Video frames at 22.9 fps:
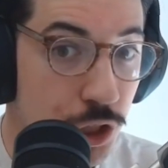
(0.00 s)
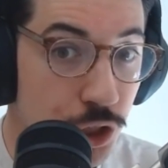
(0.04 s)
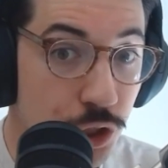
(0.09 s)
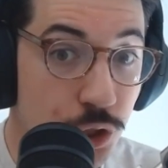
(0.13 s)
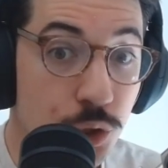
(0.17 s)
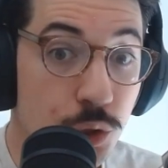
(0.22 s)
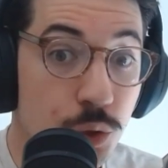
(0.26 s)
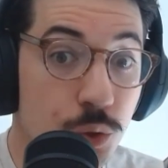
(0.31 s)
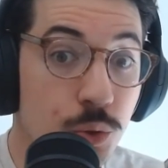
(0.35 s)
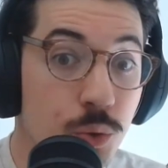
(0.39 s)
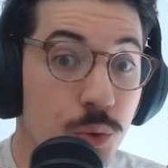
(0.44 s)

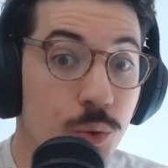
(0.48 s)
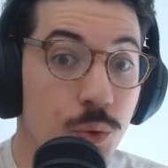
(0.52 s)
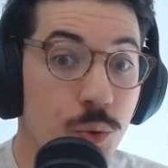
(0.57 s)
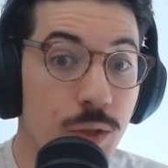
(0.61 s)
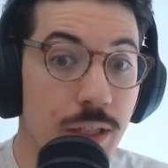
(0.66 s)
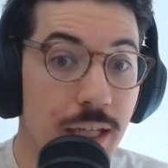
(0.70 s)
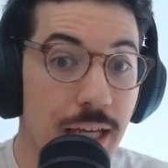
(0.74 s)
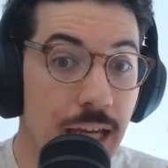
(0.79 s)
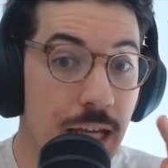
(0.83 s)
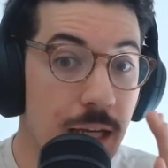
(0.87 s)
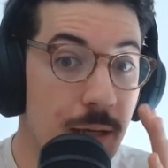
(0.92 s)
You
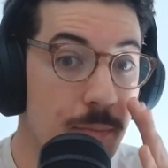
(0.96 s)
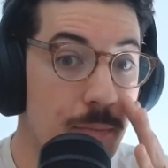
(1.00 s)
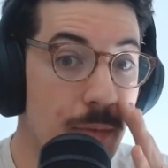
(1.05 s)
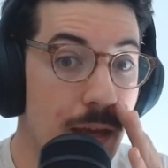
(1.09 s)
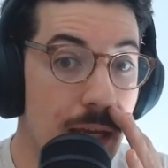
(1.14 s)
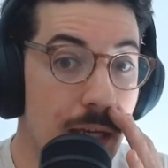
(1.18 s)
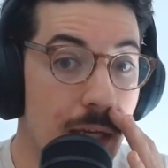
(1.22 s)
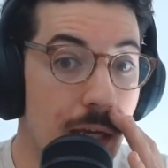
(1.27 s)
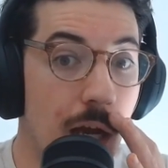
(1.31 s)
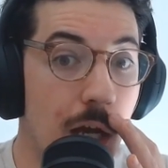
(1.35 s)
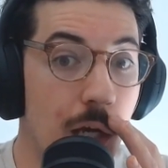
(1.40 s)
can
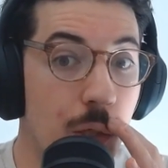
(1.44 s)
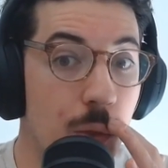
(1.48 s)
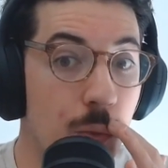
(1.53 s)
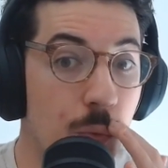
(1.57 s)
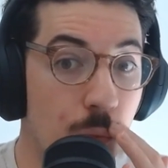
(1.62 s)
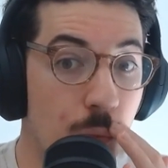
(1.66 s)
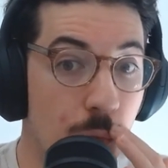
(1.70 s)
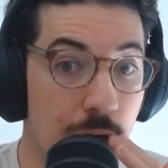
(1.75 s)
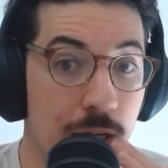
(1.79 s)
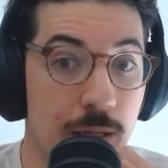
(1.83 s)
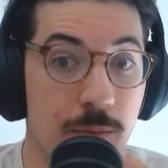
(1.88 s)
make a
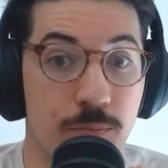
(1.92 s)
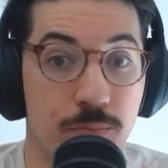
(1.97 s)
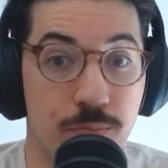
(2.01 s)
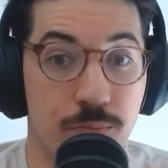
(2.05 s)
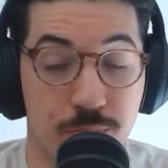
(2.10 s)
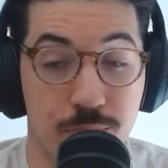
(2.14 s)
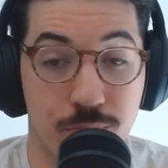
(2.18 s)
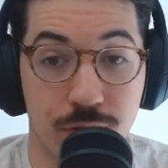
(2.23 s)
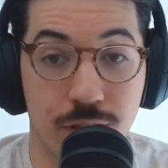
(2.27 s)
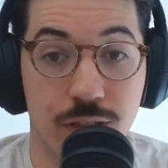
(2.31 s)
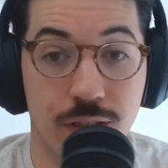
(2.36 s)
great
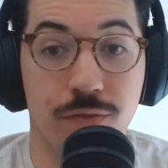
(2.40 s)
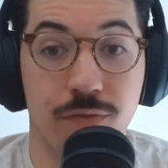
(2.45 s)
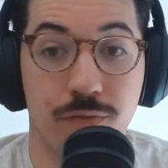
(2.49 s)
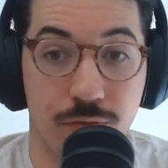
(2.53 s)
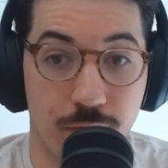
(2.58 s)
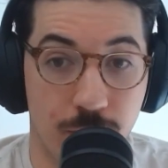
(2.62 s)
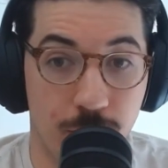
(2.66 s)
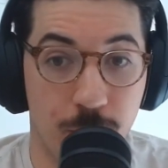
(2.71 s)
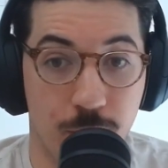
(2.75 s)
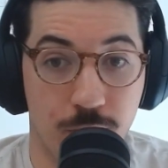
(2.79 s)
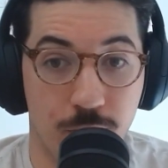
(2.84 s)
brief
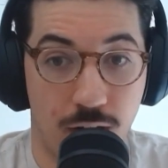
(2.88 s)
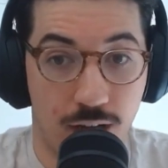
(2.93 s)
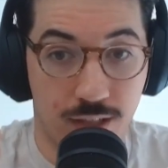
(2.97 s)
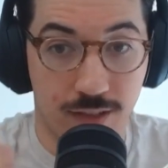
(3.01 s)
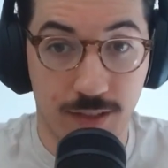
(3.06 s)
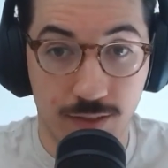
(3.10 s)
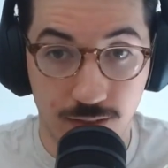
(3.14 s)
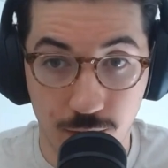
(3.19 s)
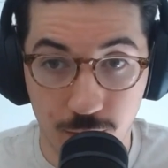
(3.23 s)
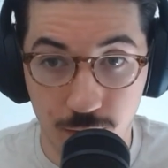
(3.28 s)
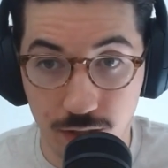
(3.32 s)
from the
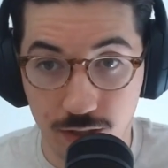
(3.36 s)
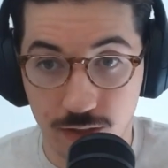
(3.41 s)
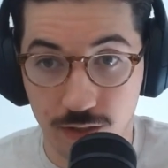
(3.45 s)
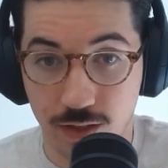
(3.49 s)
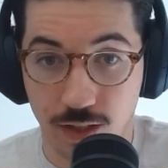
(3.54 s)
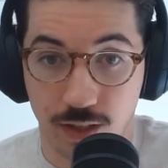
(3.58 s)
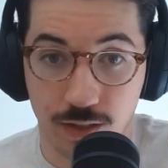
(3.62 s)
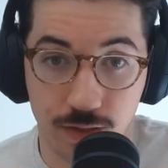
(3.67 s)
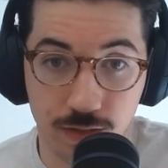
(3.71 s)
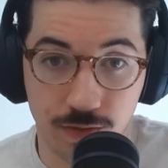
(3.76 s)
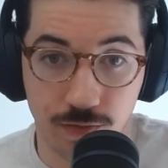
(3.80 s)
process that we
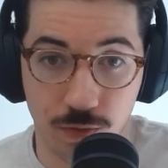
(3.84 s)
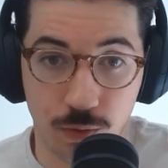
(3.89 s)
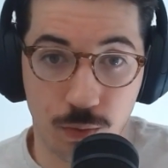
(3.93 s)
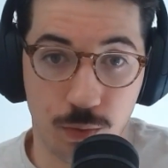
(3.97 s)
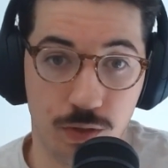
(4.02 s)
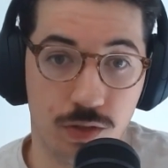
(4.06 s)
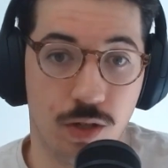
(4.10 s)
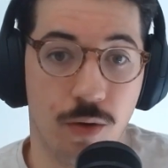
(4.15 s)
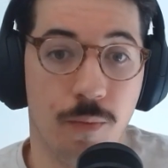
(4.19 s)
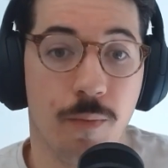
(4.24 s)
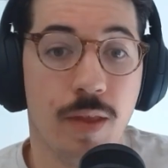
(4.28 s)
discussed a few
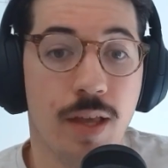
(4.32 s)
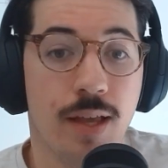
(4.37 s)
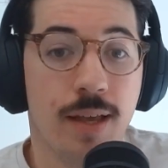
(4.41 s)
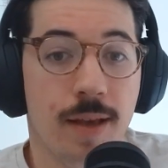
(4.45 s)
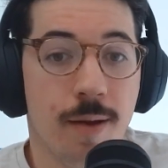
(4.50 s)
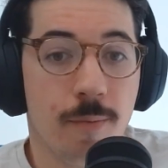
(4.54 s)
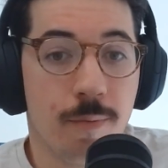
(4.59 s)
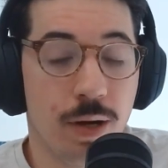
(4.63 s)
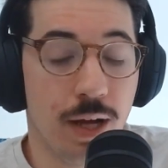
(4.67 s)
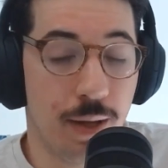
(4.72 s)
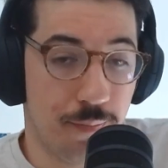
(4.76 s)
weeks ago,
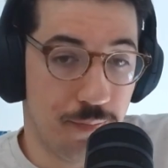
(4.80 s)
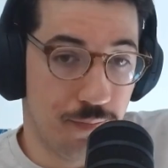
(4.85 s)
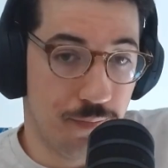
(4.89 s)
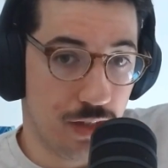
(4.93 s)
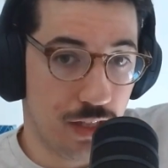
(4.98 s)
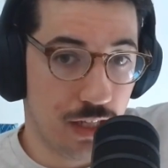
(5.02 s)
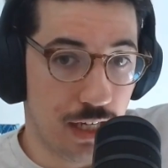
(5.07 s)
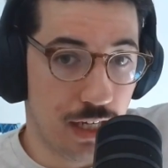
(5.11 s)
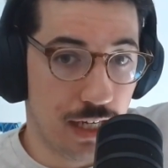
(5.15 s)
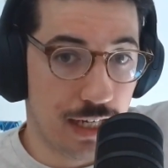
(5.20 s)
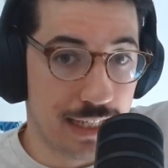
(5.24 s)
but
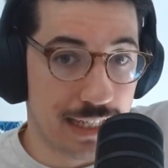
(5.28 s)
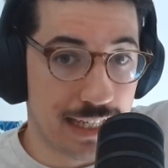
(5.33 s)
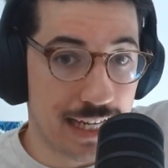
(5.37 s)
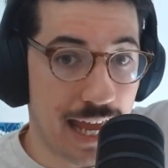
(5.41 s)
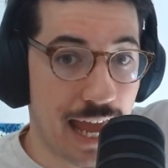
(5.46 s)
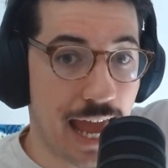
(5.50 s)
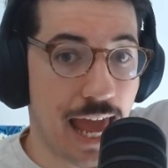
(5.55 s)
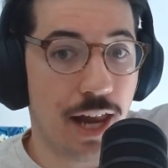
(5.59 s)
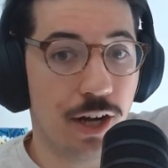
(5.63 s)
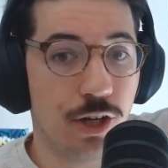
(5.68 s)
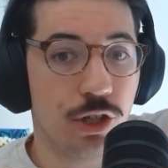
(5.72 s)
an
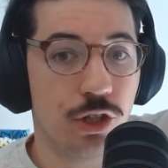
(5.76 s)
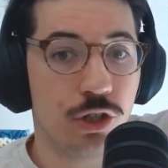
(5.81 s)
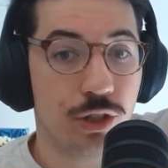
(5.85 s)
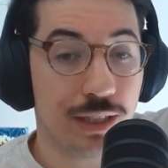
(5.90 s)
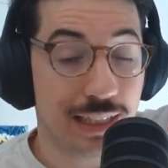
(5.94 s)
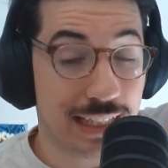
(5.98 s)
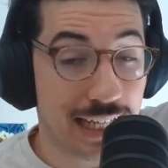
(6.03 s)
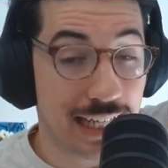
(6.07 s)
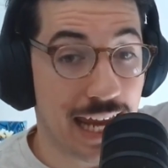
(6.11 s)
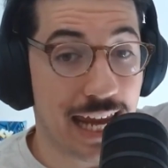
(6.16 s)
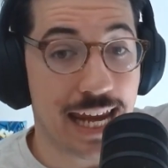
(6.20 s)
editor
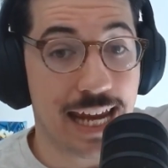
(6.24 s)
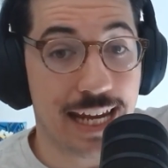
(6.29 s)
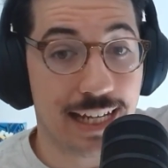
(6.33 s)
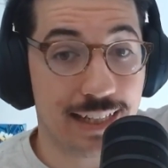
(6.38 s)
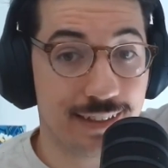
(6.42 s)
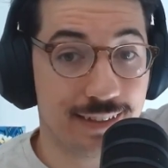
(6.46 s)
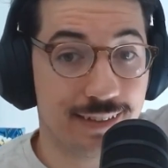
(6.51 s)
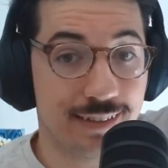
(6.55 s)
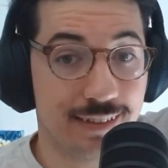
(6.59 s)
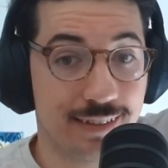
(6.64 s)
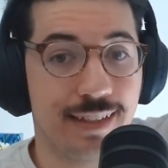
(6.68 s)
can't
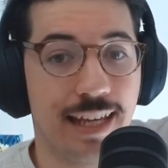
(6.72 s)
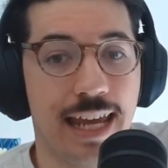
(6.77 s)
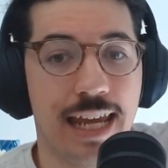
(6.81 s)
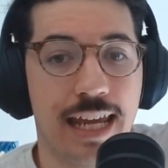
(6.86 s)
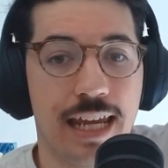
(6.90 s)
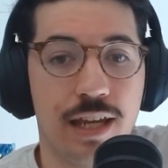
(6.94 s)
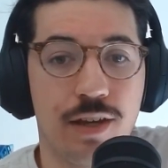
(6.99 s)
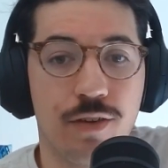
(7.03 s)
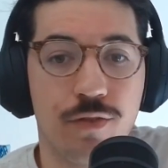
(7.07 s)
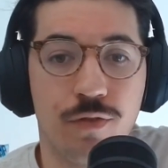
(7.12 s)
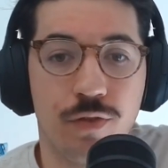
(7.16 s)

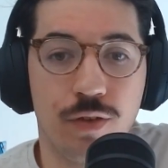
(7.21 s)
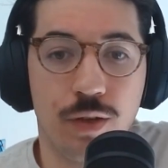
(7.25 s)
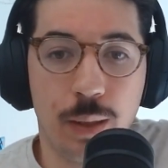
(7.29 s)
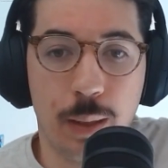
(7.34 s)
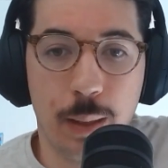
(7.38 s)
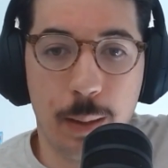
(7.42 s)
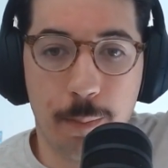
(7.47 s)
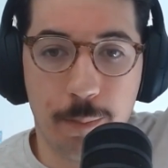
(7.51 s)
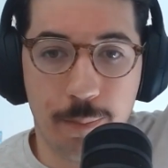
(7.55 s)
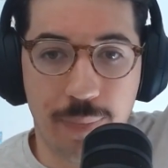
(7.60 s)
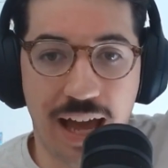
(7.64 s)
save
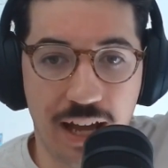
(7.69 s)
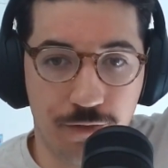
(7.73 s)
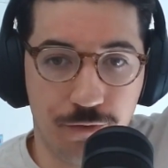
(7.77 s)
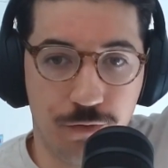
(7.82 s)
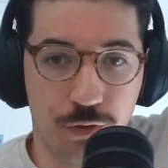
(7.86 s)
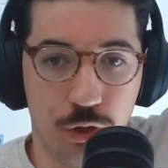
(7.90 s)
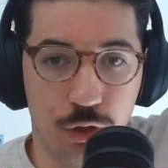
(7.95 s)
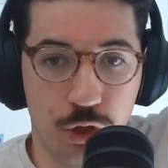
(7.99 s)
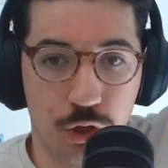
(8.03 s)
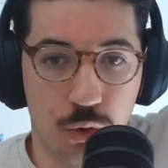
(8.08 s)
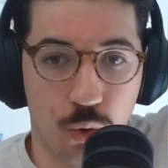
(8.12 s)
bad
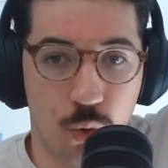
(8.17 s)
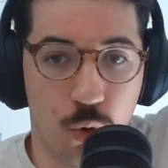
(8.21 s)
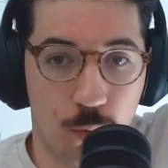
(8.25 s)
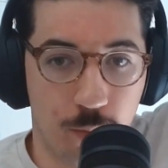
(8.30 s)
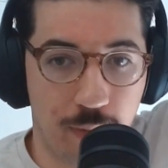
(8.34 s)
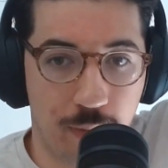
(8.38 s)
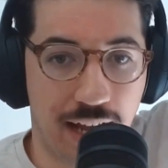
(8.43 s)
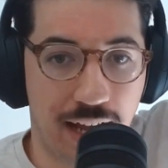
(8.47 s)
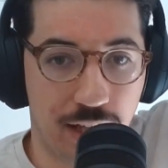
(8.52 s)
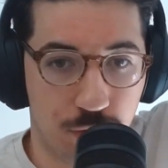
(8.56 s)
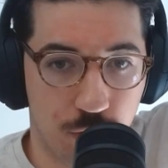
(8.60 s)
footage or
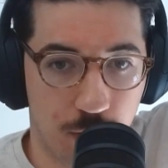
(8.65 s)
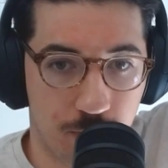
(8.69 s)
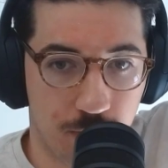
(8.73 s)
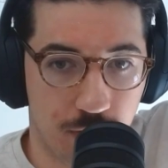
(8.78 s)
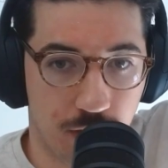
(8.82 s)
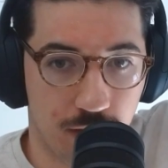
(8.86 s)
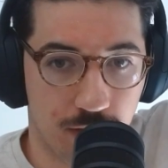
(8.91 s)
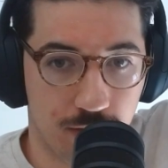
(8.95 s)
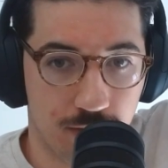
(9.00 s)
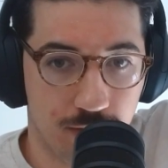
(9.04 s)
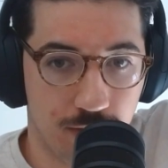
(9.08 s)
bad
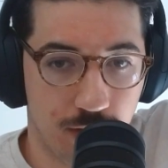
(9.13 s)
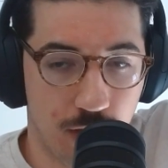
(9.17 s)
scripting.